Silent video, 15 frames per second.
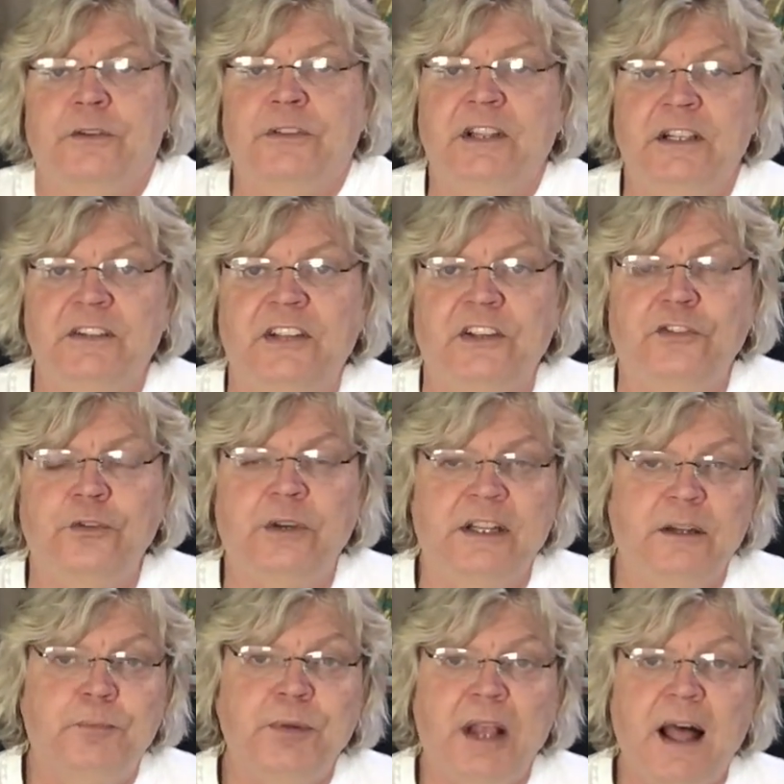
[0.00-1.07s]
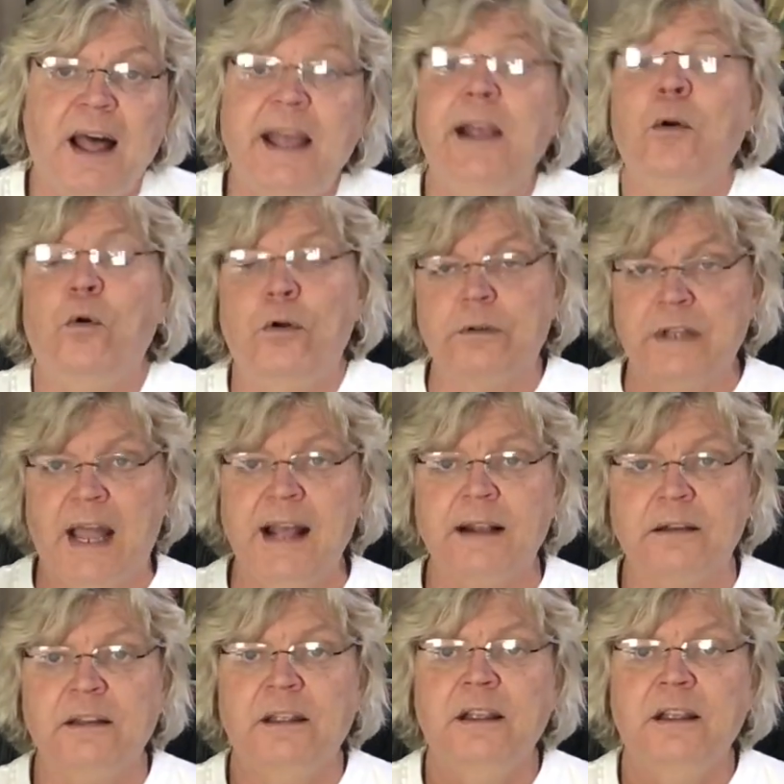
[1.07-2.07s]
things that you can apply or not.